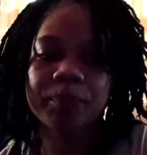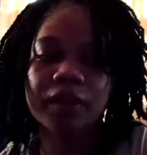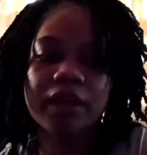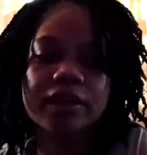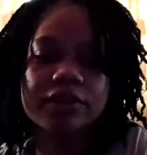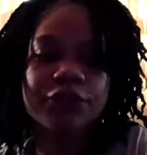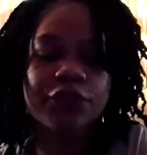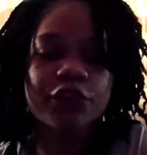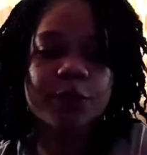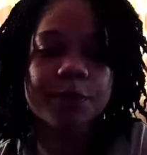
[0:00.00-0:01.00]
it's
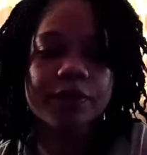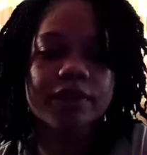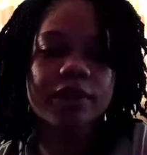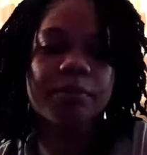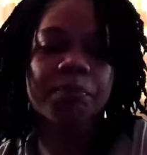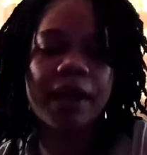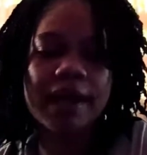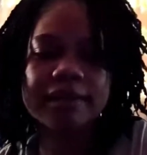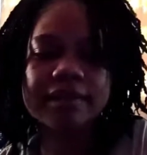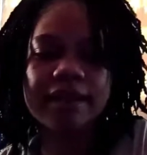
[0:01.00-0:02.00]
first person
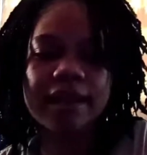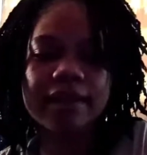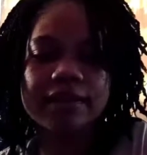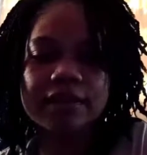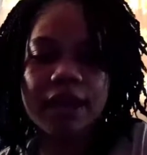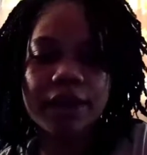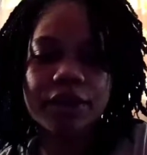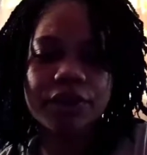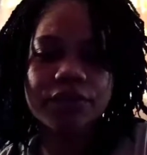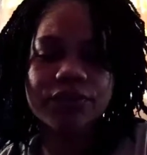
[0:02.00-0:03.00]
past tense kind of,